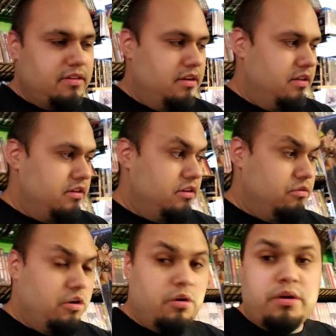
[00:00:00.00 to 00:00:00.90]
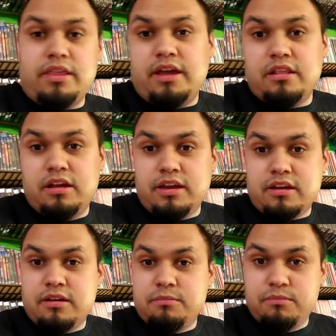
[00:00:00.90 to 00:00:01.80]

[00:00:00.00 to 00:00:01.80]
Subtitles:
that you know that like